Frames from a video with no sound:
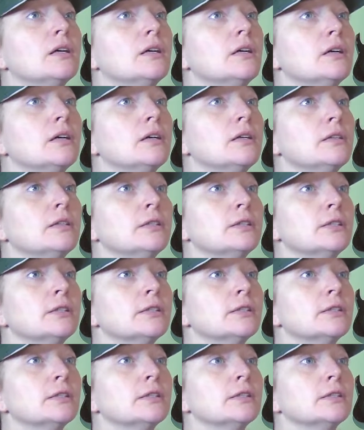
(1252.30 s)

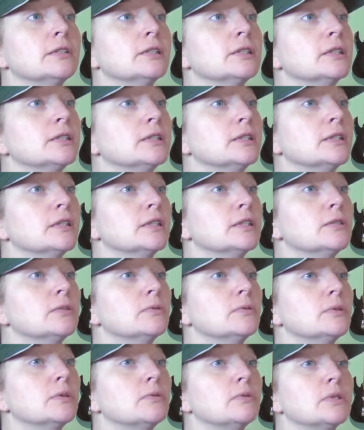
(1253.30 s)
I don't want
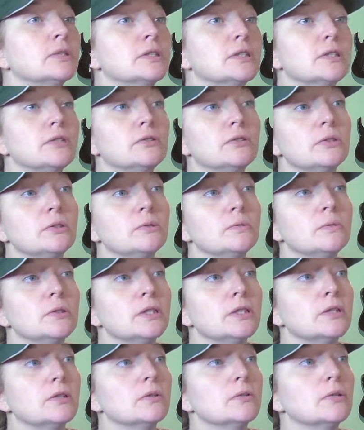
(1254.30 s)
to watch a YouTube
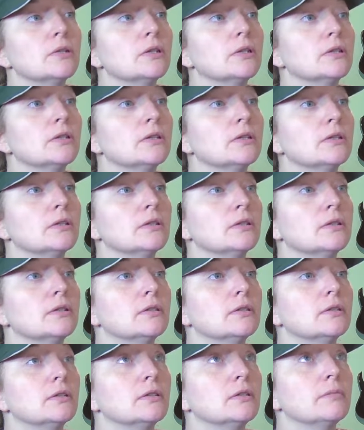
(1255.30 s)
video
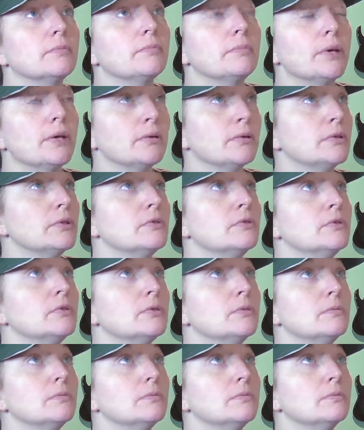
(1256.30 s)
about YouTube.
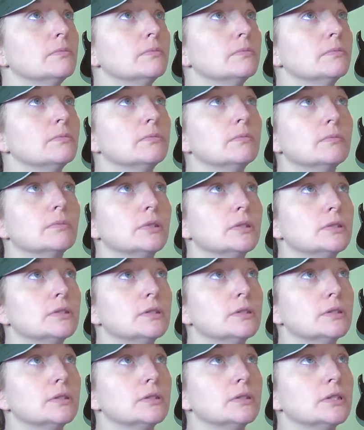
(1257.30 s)
That's
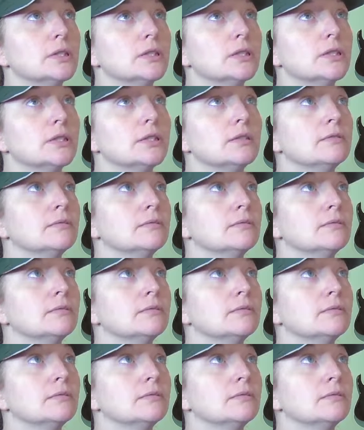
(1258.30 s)
just silly.